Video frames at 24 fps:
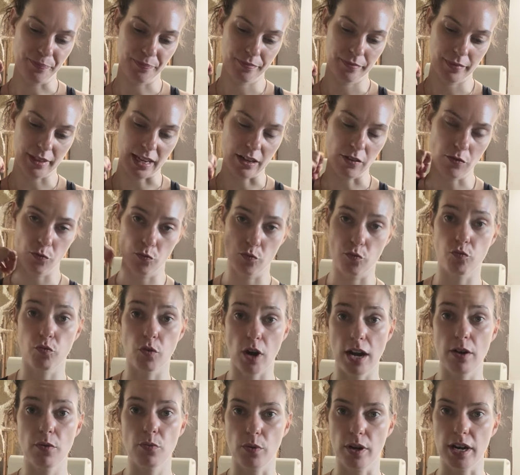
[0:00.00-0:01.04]
like
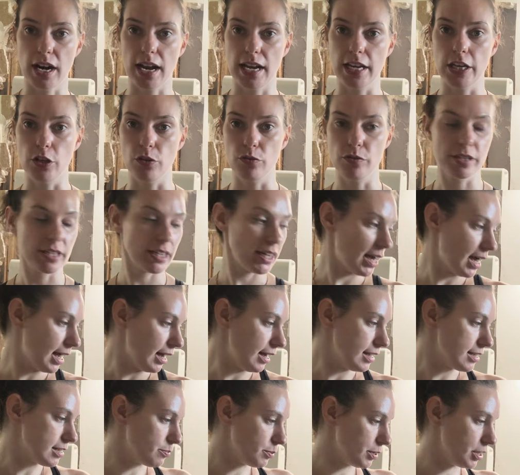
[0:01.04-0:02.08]
right when I used it. I
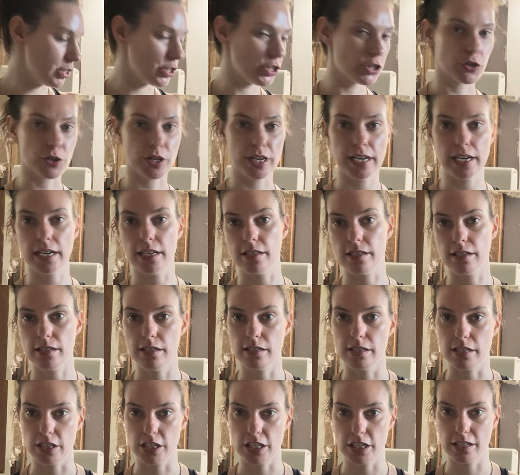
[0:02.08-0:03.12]
like to put it straight into the
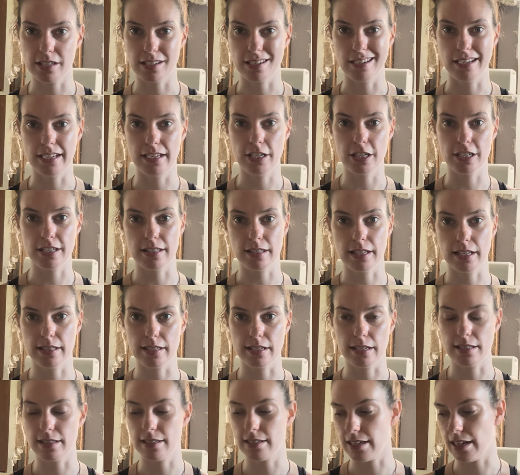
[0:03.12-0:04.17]
dishes, and he just lets
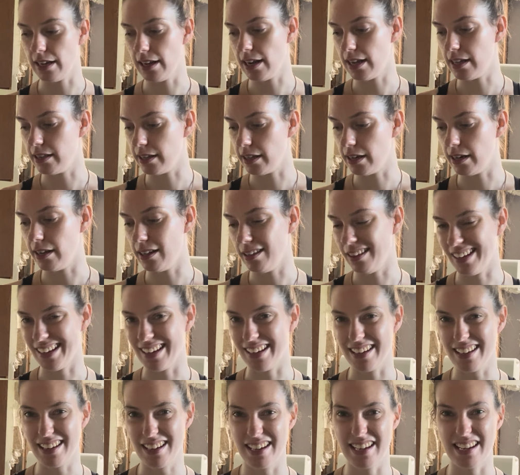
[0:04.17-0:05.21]
it sit, and then it
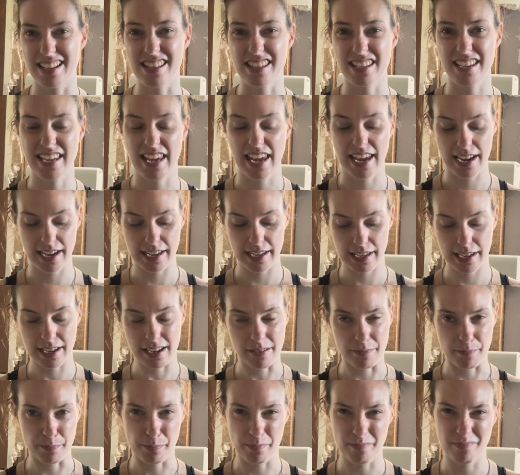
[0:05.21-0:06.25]
like gets cakey
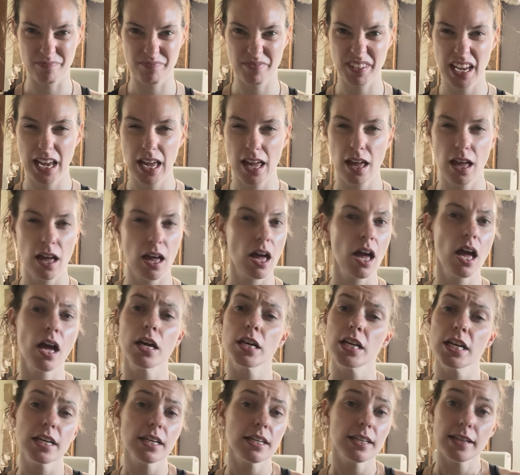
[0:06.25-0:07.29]
and
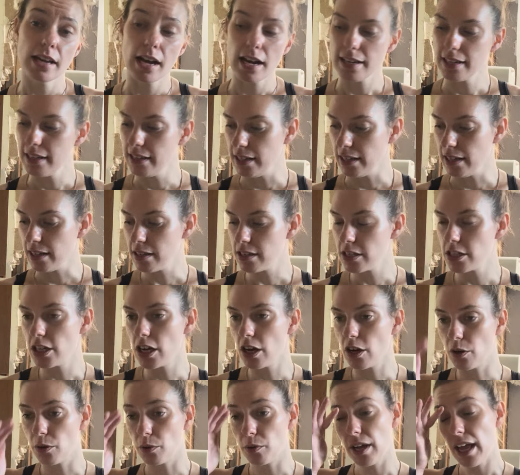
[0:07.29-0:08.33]
yucky.
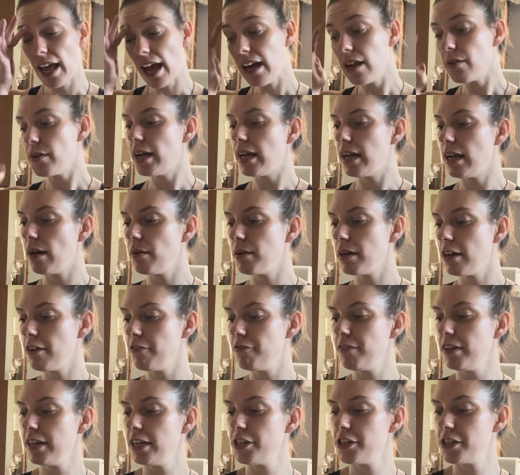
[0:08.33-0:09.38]
So anyway, I'm gonna
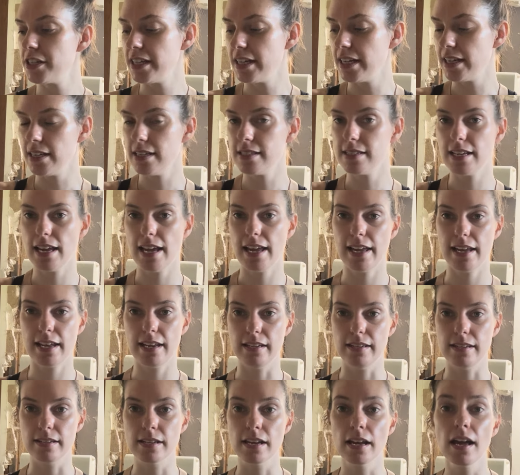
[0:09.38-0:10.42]
finish this,
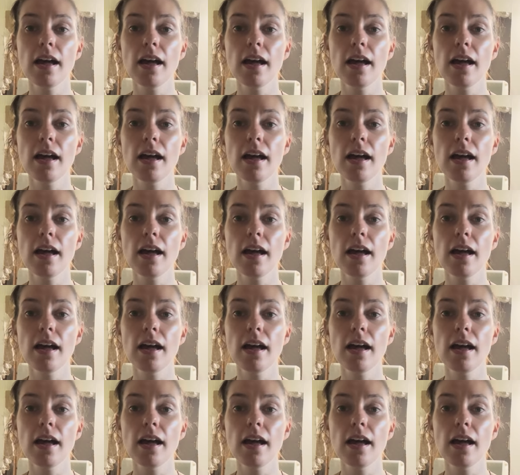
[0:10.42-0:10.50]
and